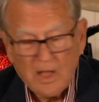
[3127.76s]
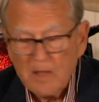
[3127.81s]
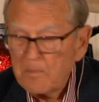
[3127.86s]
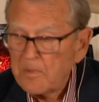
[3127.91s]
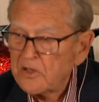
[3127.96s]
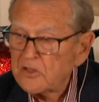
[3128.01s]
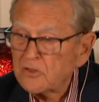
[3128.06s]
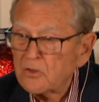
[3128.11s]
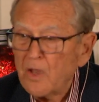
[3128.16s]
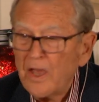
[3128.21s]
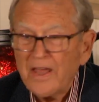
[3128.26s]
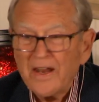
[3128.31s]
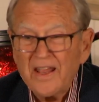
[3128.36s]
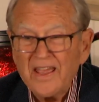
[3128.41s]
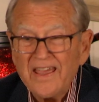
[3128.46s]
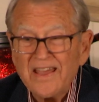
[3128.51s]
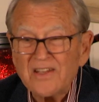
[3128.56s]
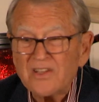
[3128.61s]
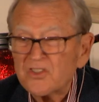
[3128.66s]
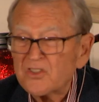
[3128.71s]
That means you had
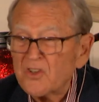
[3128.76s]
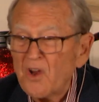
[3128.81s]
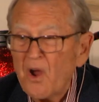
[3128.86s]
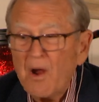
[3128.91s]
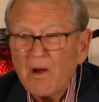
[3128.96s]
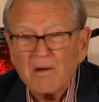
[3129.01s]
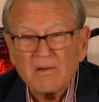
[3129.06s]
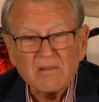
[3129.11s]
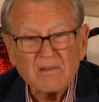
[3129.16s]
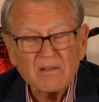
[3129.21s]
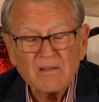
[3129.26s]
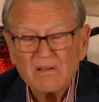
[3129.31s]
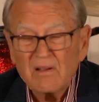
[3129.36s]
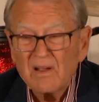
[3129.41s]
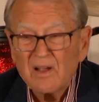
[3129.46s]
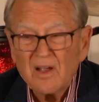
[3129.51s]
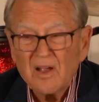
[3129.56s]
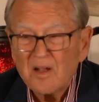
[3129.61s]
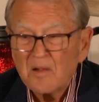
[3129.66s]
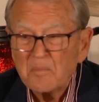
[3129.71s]
a head start,
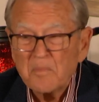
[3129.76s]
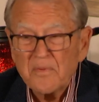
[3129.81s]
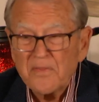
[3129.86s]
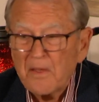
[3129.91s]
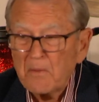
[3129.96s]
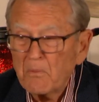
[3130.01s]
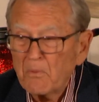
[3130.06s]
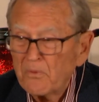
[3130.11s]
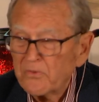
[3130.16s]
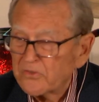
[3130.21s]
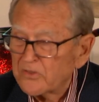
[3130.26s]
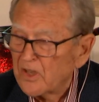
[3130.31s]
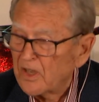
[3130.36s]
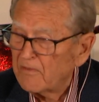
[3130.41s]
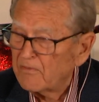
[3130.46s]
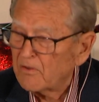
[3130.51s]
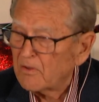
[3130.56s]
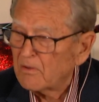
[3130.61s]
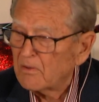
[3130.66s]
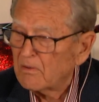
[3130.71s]
but that won't
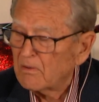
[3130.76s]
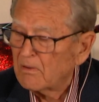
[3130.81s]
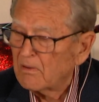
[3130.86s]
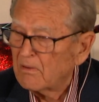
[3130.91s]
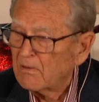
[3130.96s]
save you.